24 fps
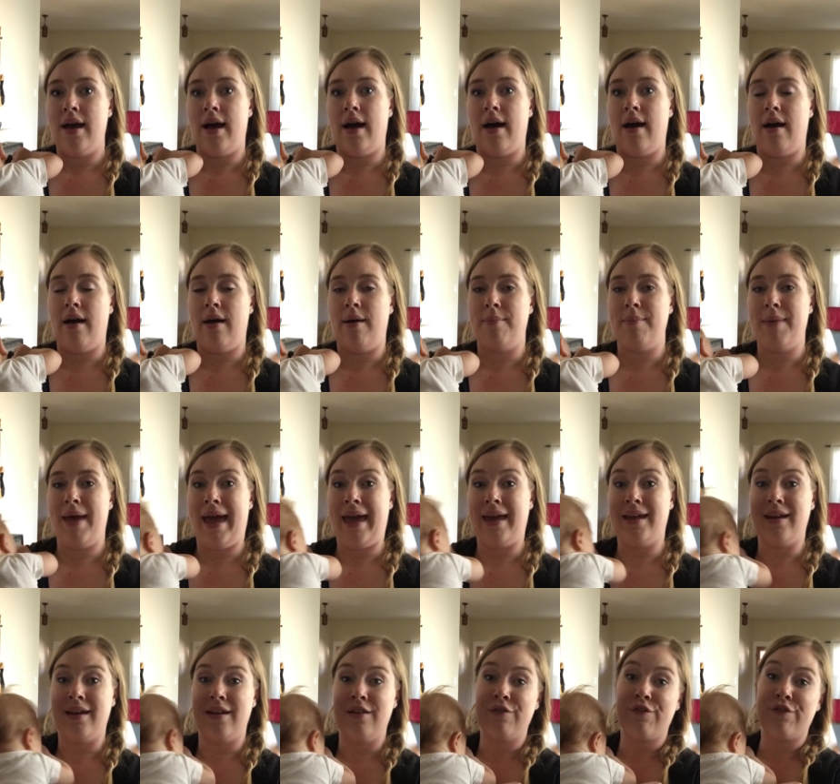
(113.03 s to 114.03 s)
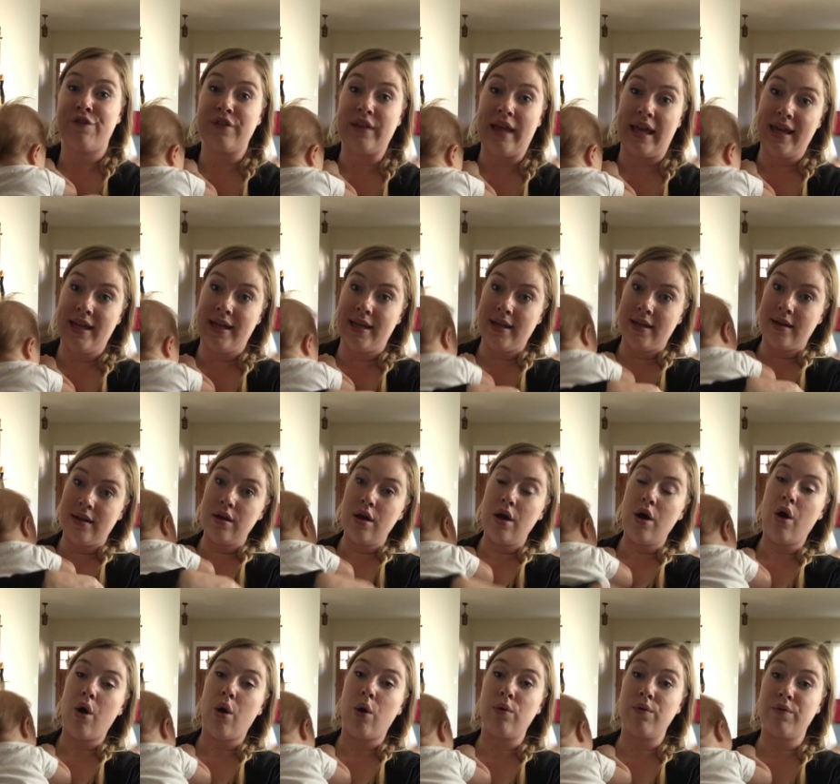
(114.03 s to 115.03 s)
and inflated
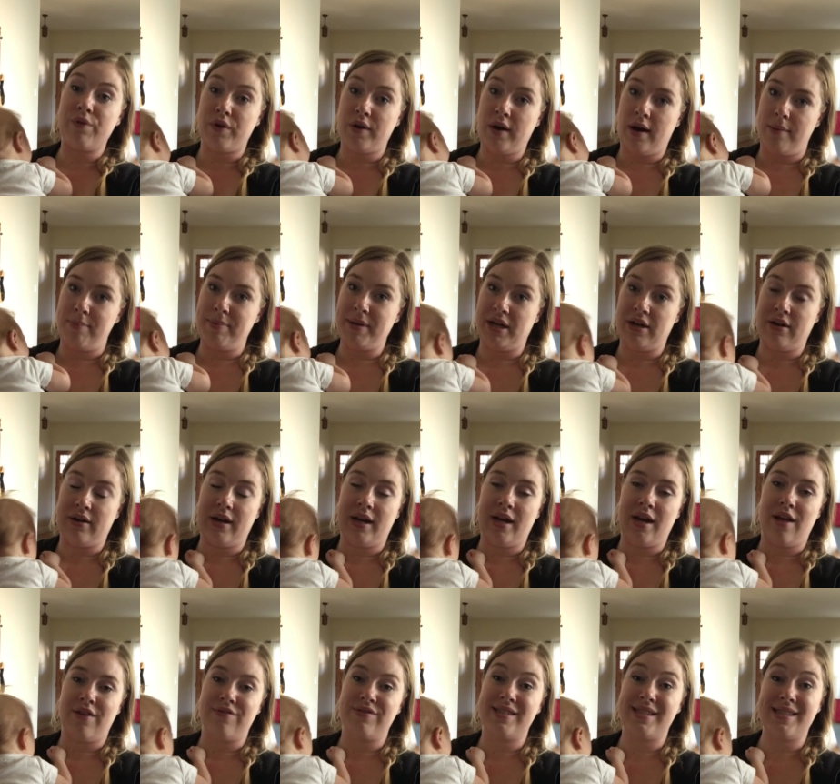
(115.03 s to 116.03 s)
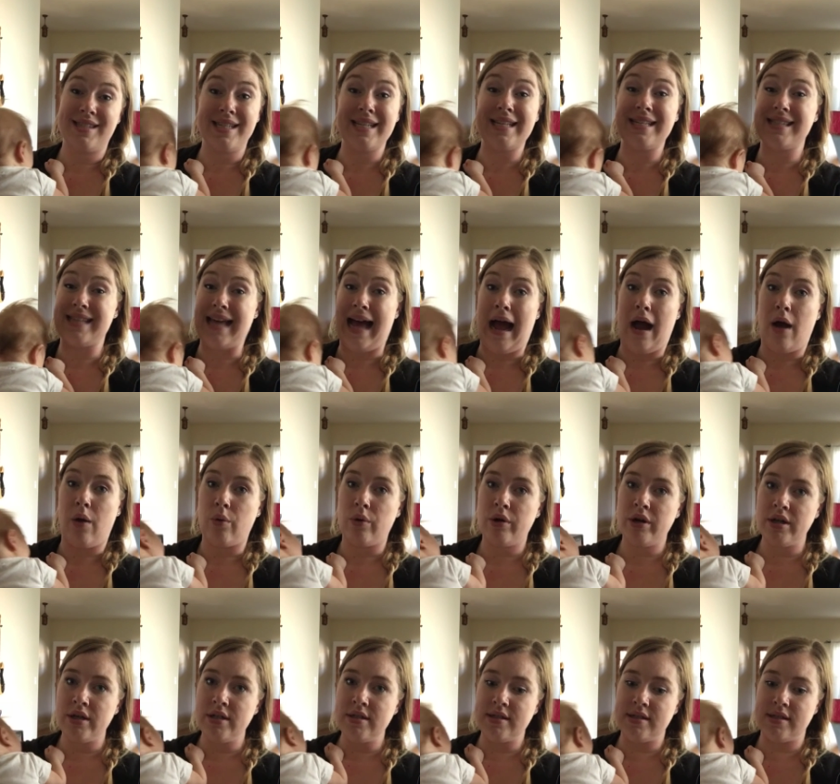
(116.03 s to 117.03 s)
over a period of 6
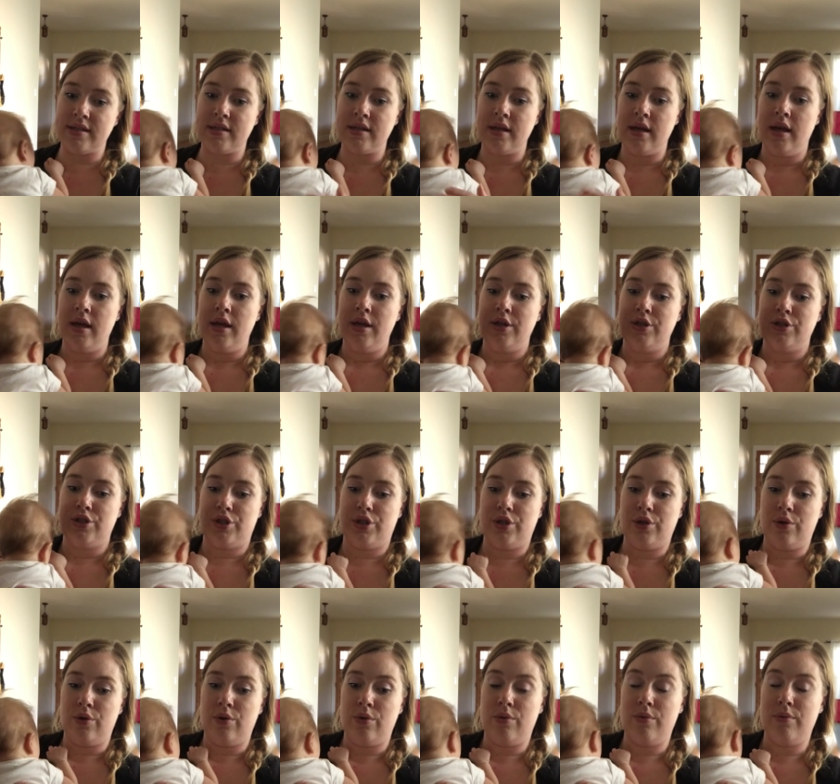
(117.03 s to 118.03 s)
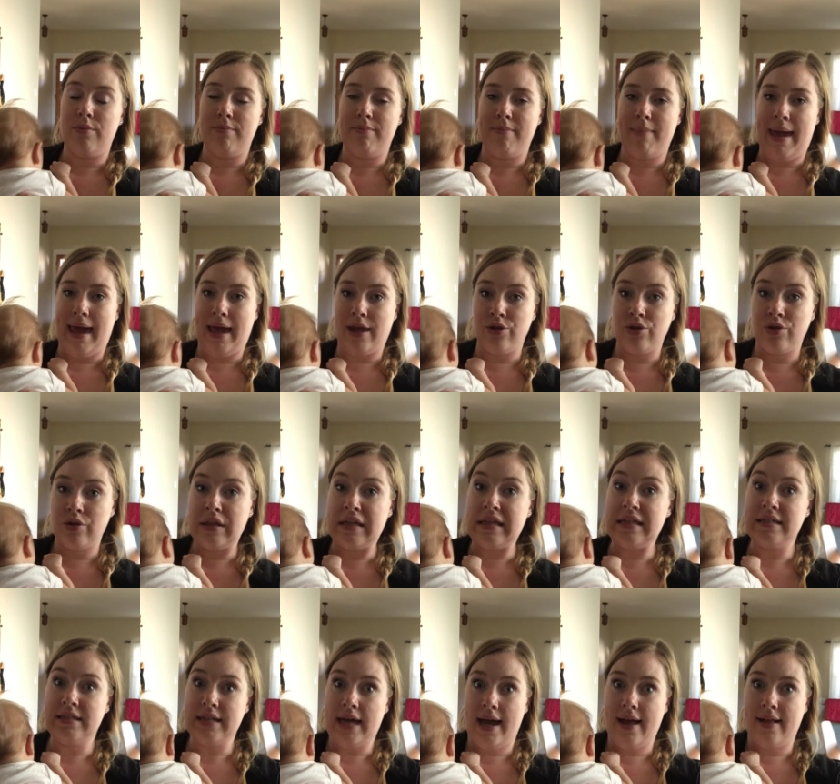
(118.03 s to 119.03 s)
hours to manually
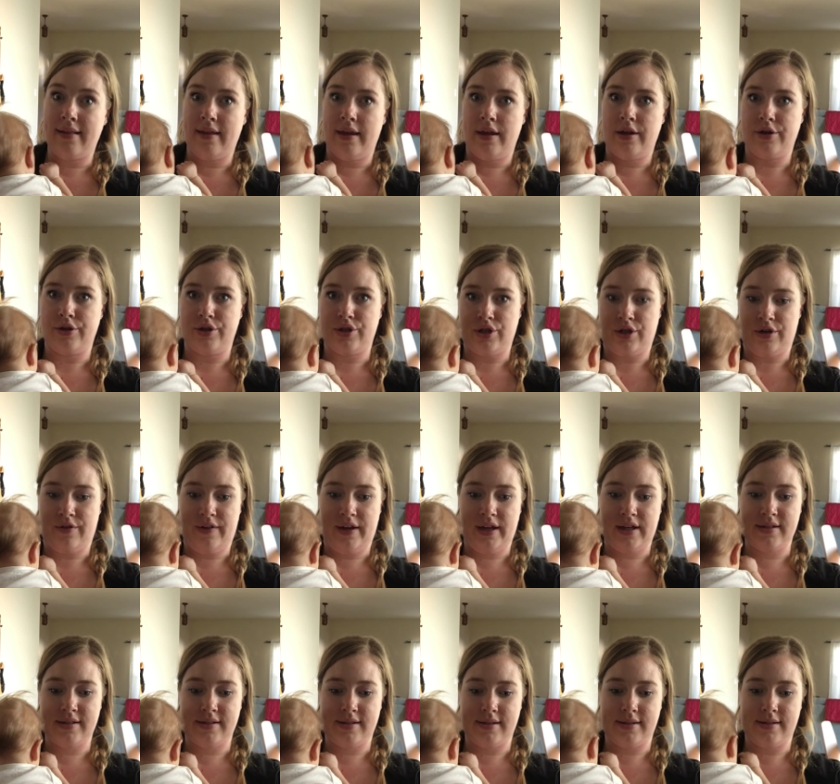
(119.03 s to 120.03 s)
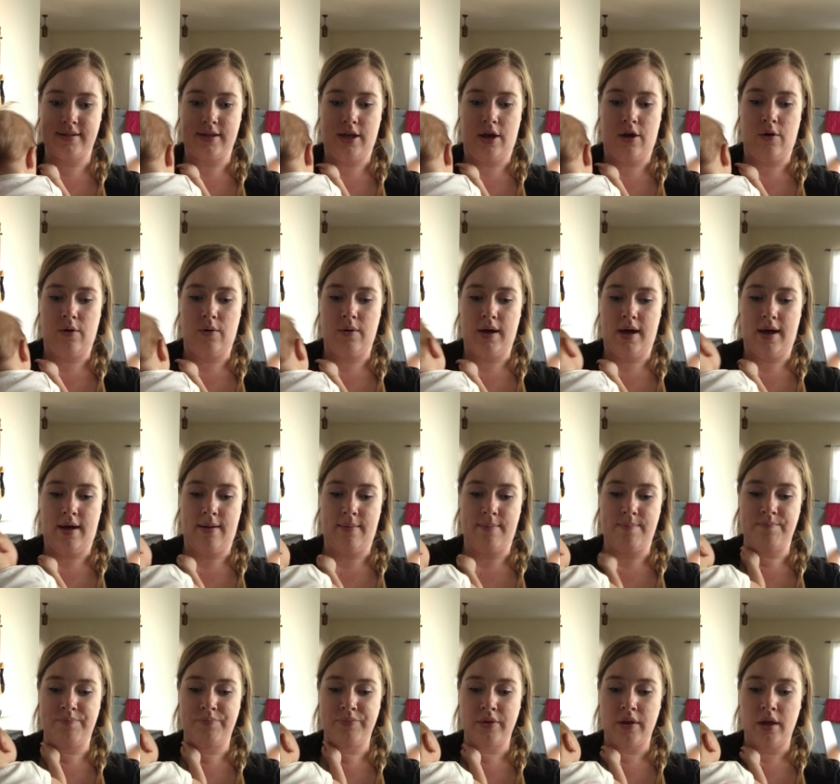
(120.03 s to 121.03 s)
dilate your cervix. So
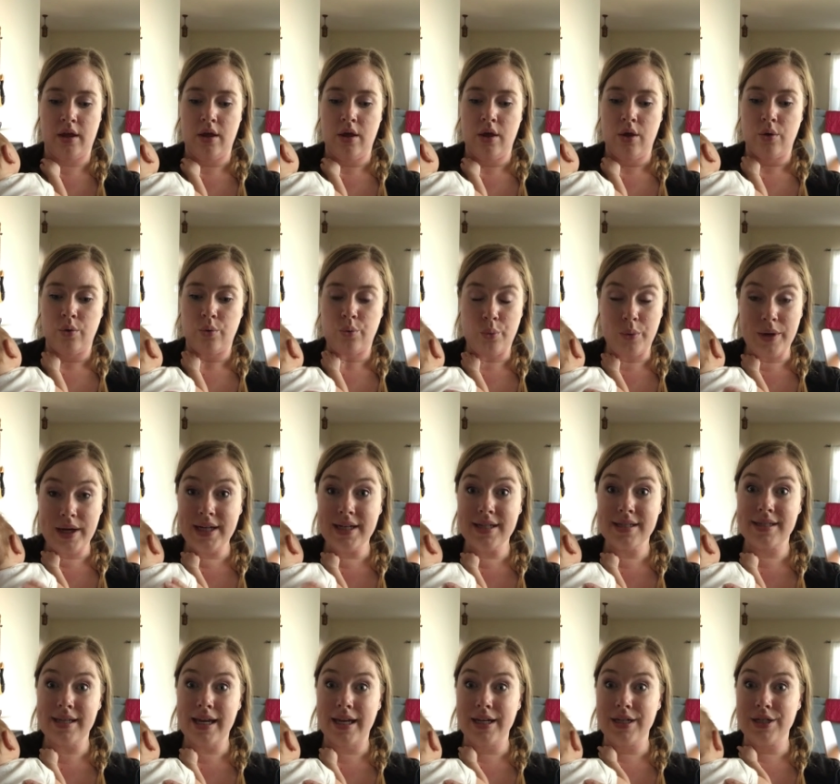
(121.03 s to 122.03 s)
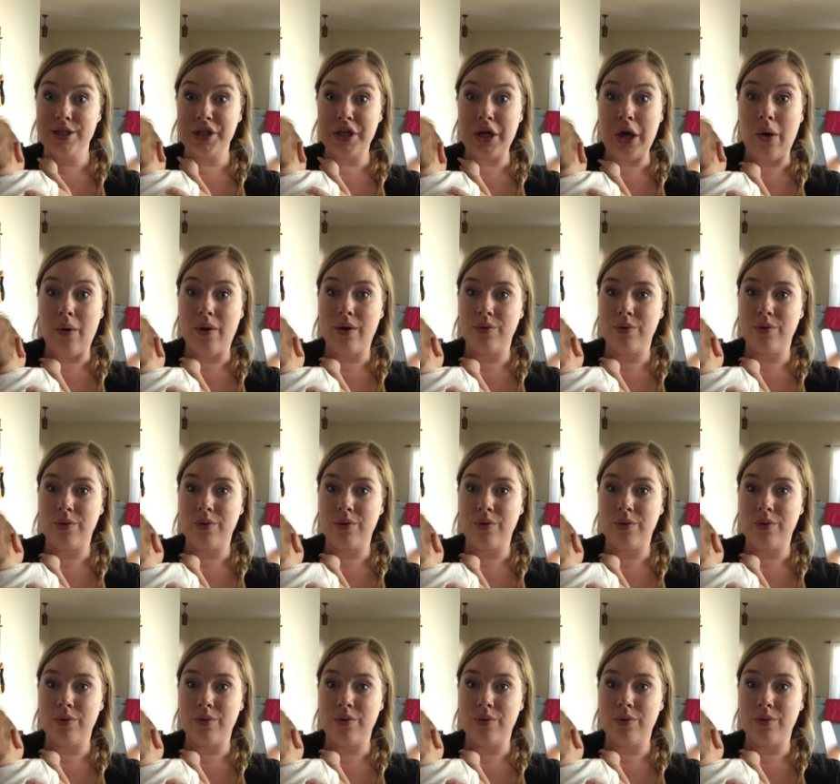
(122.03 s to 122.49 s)
we decided to go